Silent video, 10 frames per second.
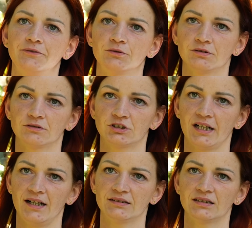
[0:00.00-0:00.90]
for your
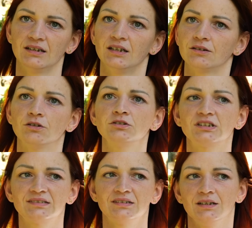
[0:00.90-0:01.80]
child. Don't
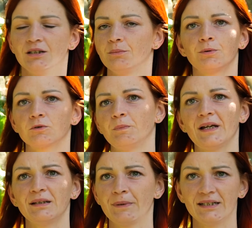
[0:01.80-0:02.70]
just put
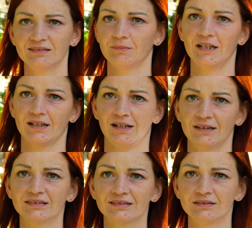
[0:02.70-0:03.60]

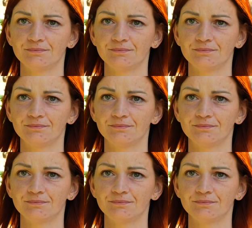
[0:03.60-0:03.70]
pacemakers